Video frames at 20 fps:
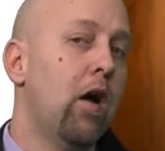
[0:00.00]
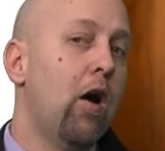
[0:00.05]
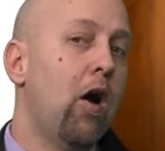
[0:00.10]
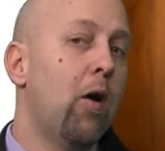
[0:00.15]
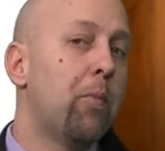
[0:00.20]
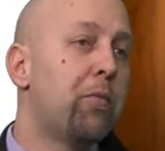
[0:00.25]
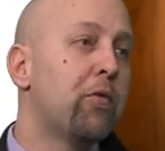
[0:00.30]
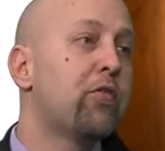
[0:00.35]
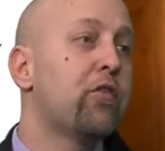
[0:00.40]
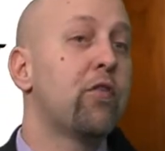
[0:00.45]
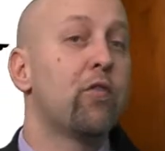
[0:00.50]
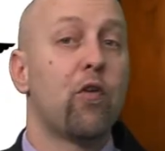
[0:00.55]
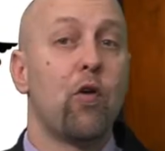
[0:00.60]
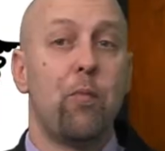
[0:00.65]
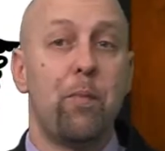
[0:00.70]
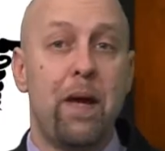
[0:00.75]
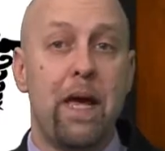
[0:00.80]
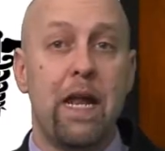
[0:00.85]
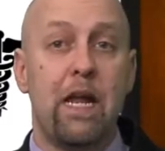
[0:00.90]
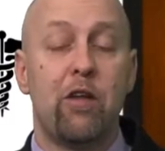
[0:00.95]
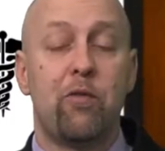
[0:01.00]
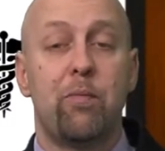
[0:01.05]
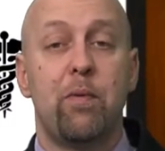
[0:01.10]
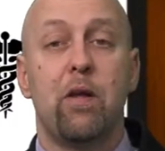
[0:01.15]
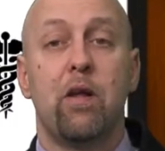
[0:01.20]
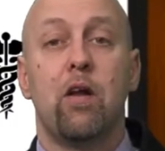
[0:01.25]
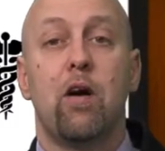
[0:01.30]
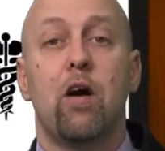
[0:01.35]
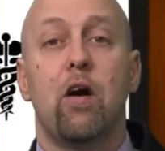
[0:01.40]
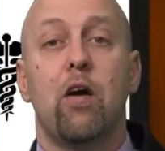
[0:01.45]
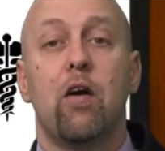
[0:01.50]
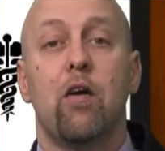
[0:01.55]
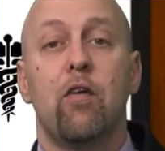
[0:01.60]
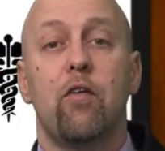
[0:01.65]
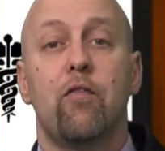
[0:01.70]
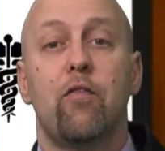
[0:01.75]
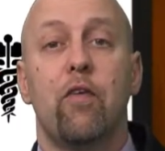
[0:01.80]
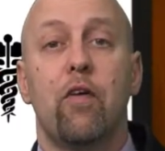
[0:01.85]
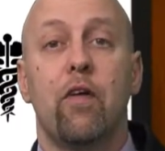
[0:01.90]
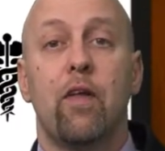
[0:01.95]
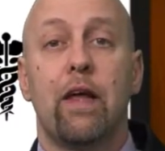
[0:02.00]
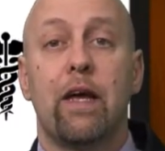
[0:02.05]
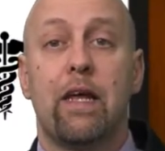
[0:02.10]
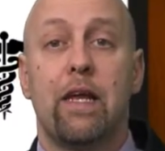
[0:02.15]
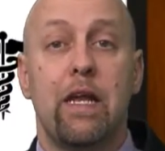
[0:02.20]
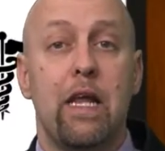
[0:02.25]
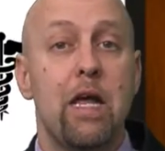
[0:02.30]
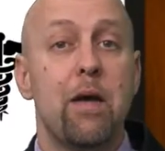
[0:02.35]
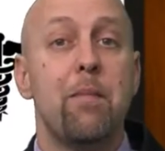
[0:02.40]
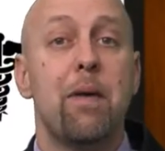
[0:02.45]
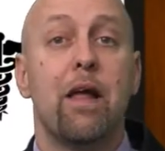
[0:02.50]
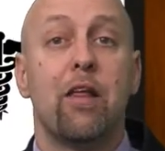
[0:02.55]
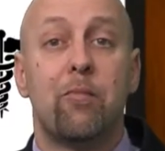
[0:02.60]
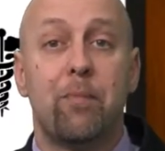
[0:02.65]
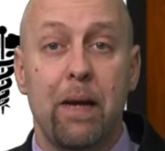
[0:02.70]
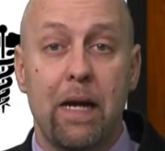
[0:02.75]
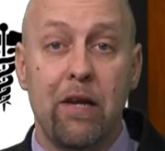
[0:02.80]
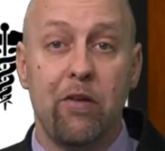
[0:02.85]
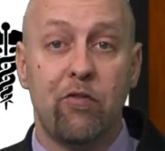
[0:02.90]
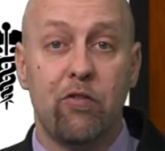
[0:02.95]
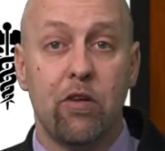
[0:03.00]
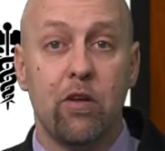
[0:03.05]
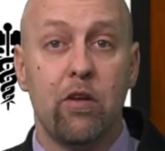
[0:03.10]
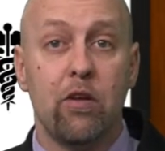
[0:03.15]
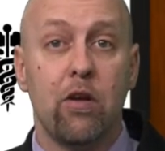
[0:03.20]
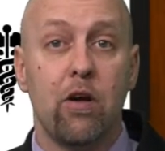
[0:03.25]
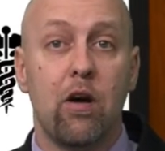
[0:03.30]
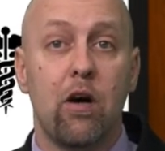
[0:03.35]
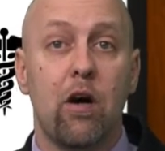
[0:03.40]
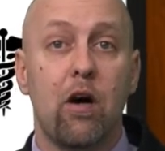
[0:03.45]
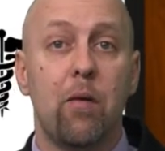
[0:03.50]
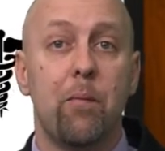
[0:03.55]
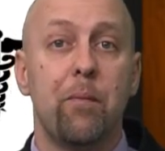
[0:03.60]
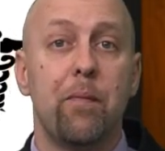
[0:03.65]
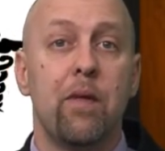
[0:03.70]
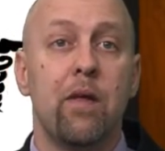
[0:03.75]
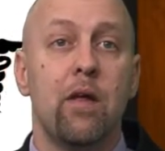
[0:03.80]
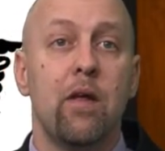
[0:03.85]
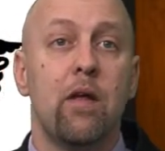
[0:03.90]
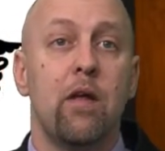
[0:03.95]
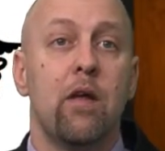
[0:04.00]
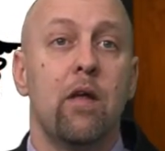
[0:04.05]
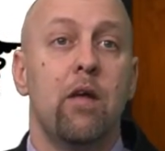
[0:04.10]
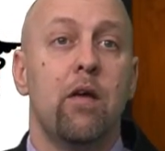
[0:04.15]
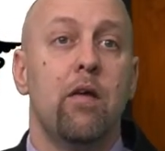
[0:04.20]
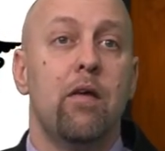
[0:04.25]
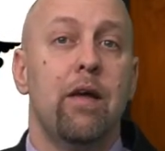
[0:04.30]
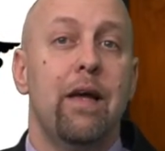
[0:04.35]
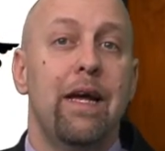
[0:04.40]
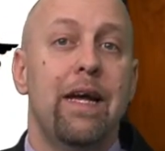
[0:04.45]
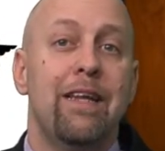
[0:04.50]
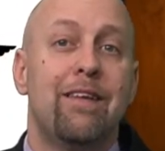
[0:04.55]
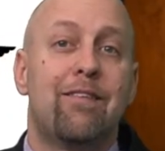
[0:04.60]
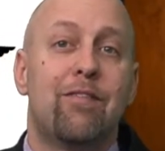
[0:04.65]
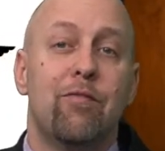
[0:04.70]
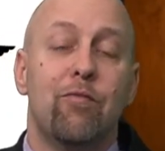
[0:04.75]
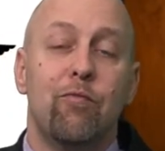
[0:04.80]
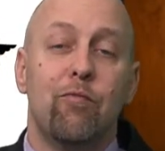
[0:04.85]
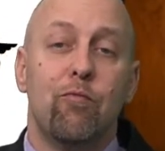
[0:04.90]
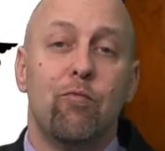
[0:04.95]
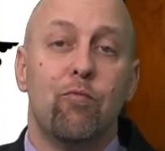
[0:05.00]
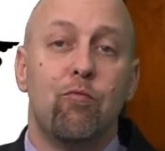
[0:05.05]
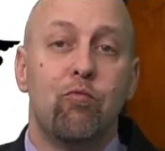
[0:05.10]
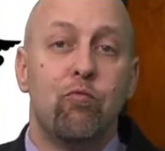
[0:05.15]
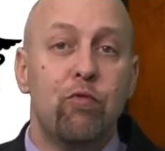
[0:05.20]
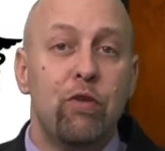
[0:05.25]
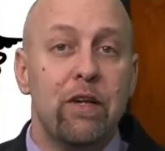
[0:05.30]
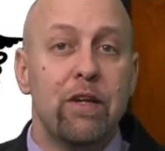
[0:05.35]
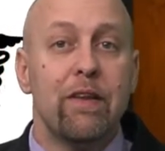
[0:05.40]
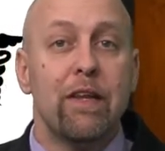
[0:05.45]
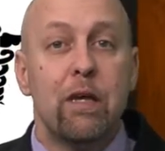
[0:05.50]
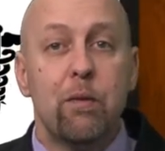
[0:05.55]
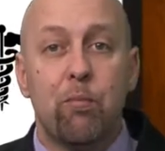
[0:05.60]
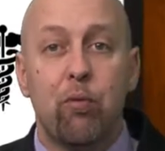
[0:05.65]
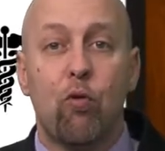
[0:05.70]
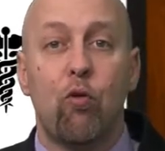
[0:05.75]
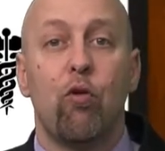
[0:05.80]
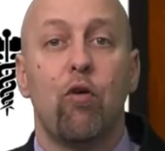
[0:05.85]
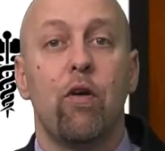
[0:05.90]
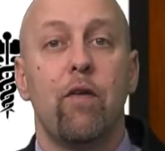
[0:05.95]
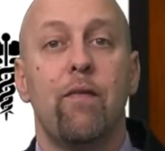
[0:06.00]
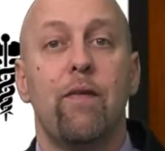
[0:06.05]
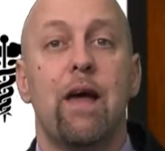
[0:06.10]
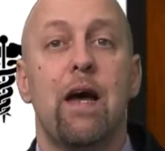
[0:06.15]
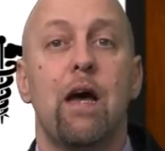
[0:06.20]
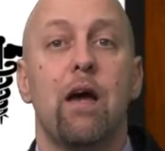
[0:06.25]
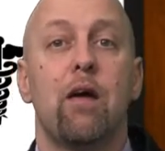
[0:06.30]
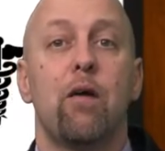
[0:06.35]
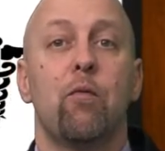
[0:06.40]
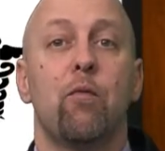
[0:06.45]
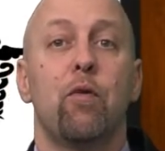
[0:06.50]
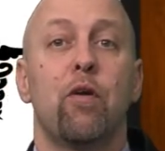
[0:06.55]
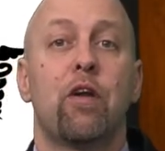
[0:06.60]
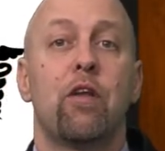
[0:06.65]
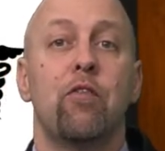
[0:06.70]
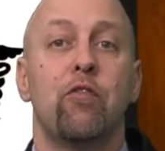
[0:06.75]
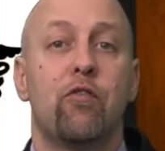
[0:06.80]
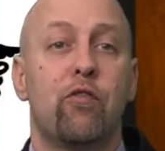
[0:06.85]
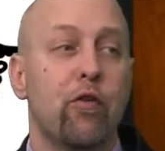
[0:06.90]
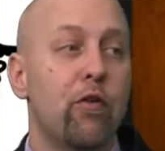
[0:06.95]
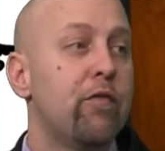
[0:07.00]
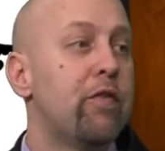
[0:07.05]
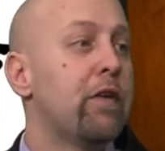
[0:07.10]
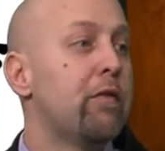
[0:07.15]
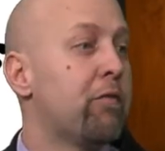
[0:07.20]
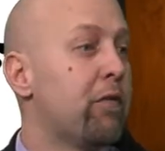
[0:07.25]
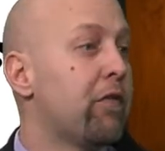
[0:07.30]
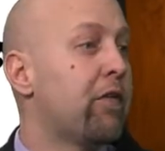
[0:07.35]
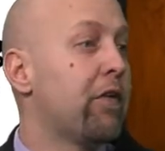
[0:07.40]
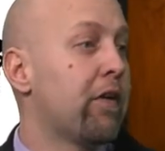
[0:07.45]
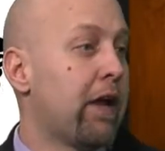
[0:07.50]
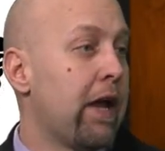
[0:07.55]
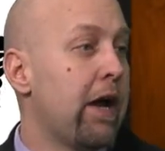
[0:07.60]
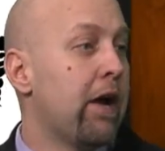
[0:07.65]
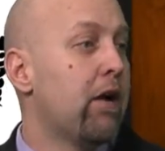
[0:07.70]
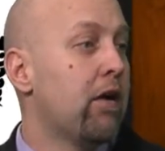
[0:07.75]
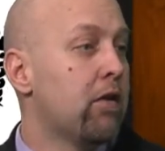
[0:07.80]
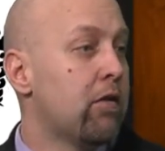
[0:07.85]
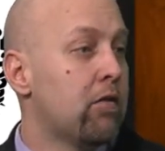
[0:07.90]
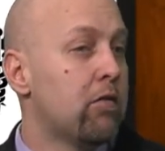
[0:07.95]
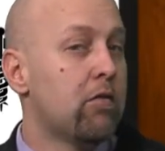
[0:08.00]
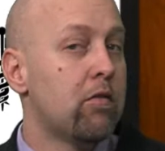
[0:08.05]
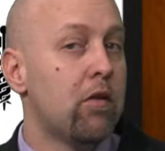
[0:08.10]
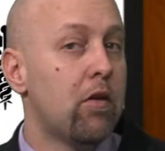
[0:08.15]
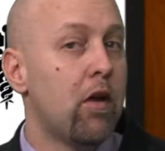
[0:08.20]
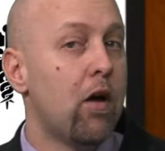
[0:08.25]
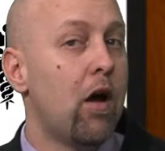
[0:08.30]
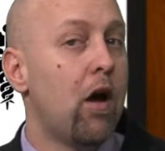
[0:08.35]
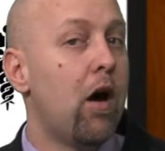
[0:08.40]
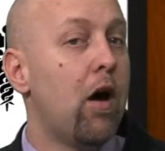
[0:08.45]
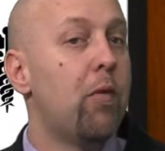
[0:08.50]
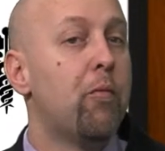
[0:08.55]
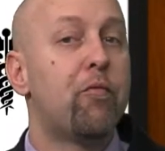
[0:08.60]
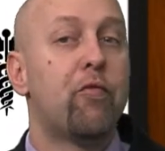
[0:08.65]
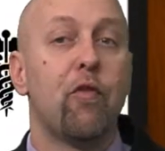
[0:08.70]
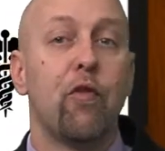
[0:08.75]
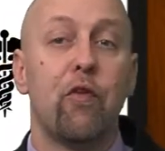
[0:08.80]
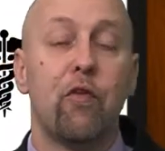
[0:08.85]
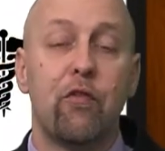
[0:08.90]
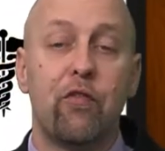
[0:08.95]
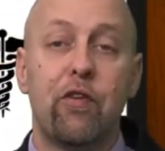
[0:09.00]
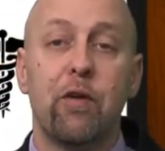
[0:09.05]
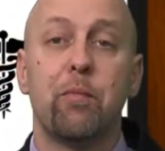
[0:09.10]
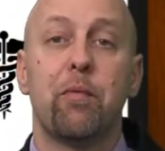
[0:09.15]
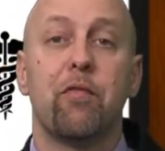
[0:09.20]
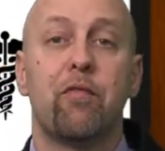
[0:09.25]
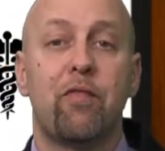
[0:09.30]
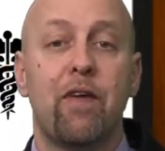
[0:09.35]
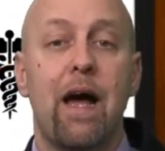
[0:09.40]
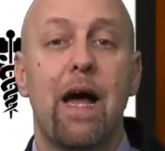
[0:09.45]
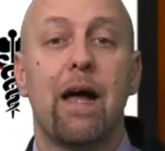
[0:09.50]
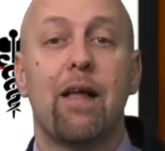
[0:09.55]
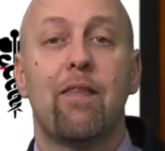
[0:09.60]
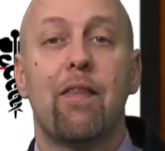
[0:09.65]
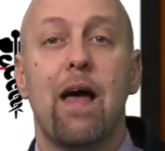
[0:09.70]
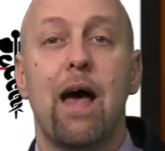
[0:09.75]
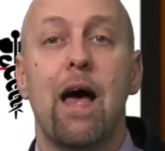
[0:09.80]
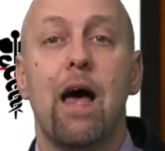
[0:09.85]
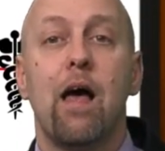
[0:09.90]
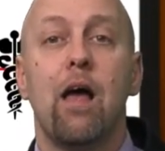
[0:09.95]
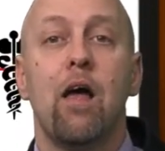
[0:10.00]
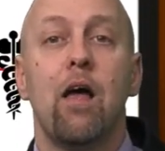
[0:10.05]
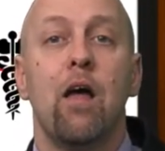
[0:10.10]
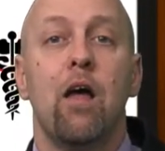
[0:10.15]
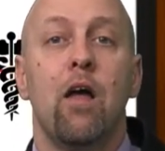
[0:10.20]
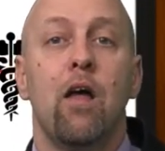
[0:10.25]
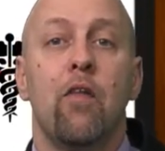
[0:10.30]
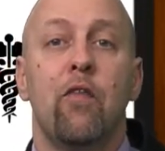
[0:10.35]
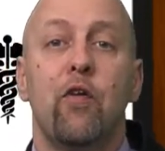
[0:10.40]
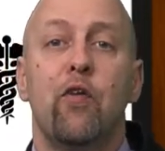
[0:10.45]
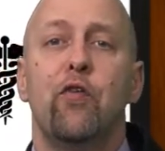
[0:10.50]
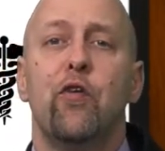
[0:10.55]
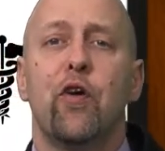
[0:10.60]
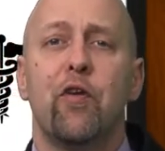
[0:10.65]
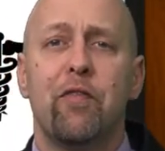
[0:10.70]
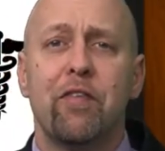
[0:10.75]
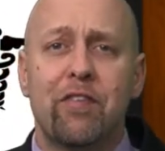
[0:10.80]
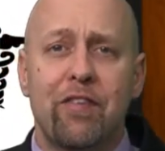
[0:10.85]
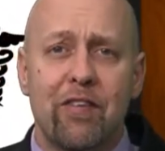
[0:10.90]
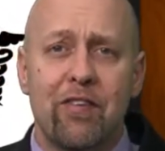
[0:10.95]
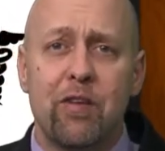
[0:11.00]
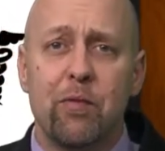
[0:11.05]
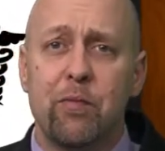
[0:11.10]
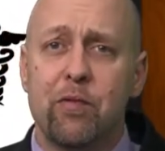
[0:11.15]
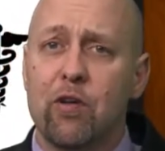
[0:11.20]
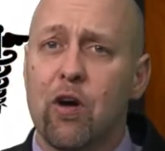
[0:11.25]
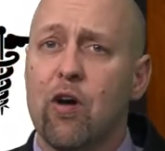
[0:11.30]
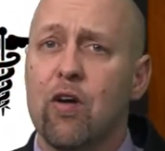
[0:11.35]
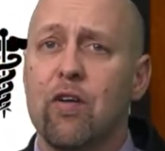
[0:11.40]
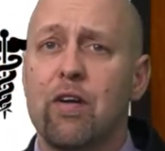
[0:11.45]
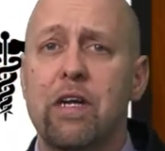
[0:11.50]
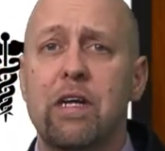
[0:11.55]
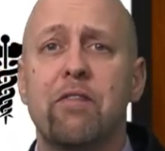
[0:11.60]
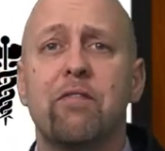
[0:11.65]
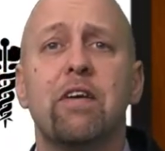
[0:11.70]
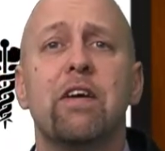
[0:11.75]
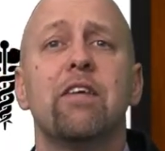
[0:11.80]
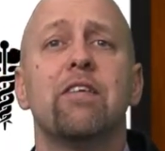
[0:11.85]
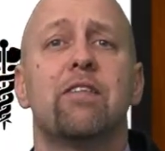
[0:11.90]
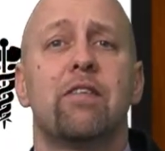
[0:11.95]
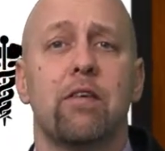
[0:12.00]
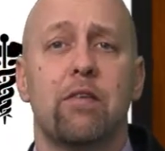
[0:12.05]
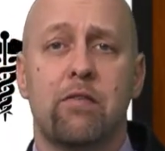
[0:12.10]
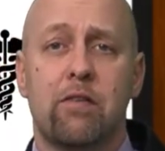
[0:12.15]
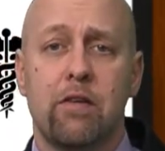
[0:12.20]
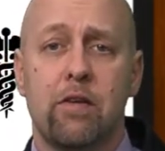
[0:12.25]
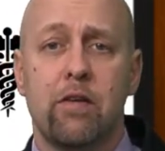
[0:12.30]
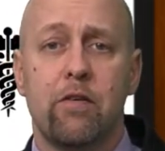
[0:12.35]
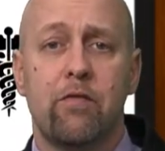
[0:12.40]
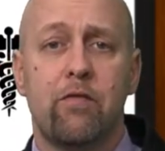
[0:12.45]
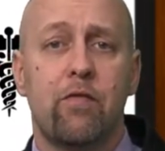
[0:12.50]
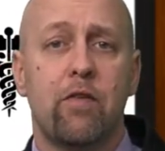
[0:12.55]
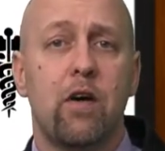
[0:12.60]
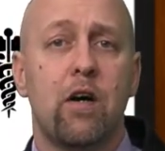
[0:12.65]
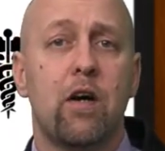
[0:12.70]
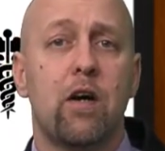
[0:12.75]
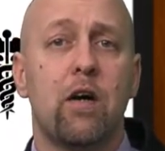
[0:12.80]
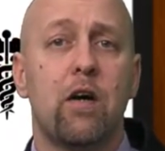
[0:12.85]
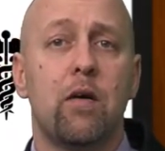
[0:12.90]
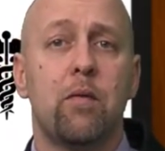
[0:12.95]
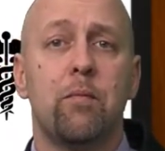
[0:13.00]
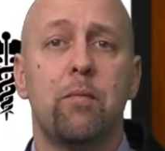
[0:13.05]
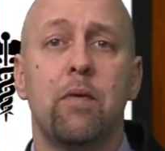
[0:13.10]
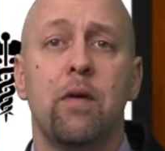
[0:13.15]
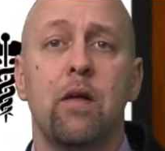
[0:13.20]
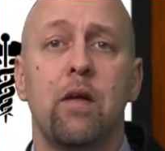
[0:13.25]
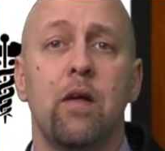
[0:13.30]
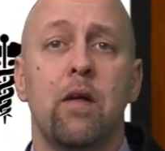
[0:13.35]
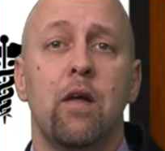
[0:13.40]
upper cervical management of like an MS patient, um, it's really important that we're conservative with their care um, for the simple fact that their nervous system is already very sensitive. Um,